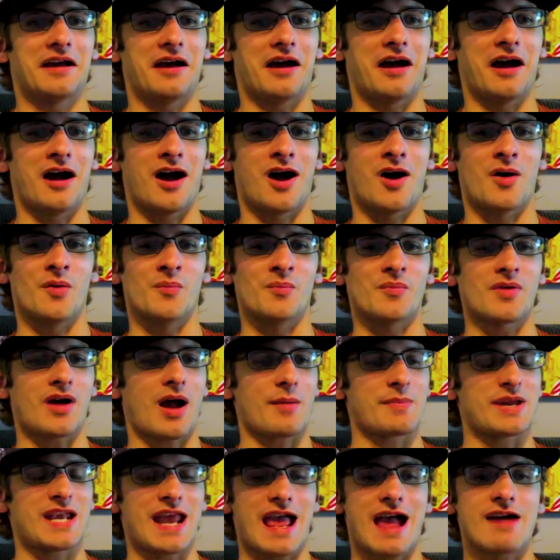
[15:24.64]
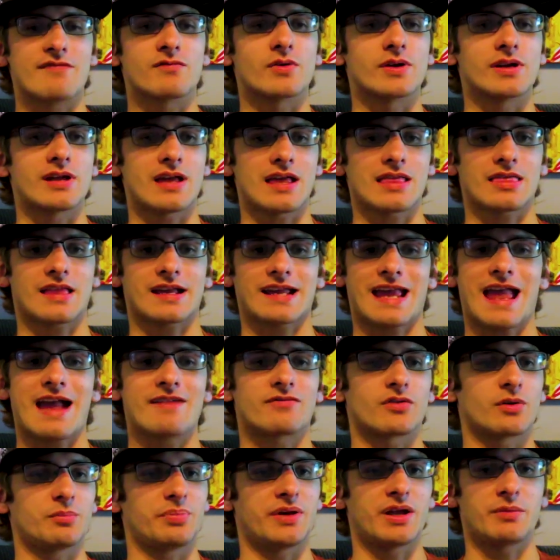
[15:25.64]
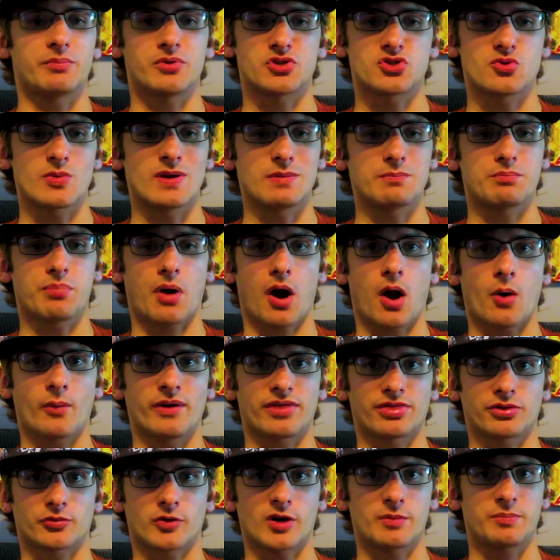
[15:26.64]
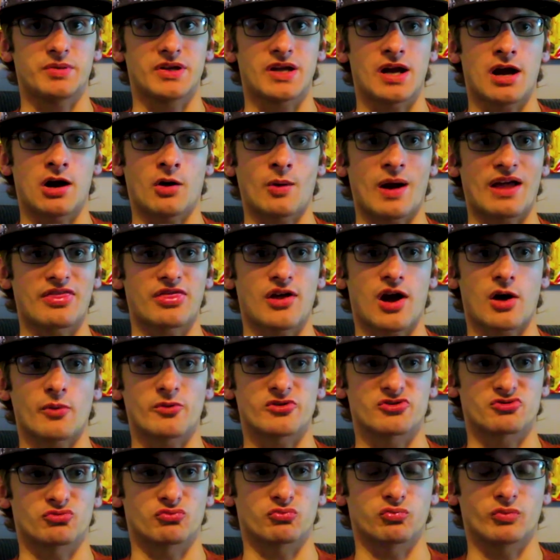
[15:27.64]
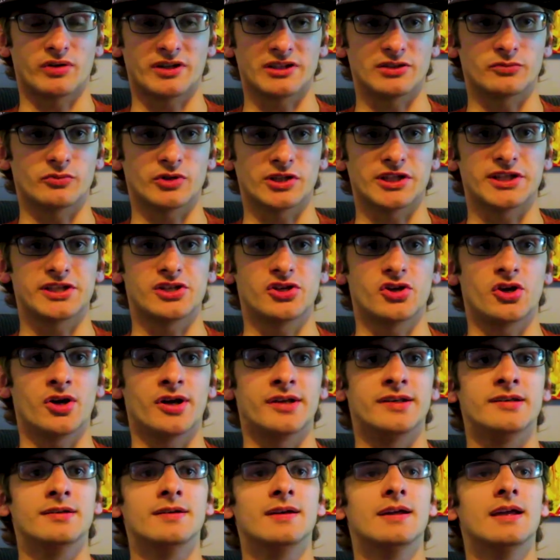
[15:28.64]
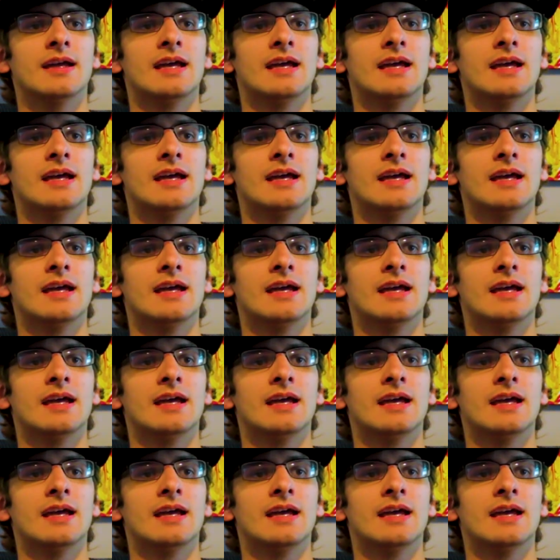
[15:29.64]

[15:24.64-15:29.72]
I mean, every bit between Poe and 3PO I thought was really, really good.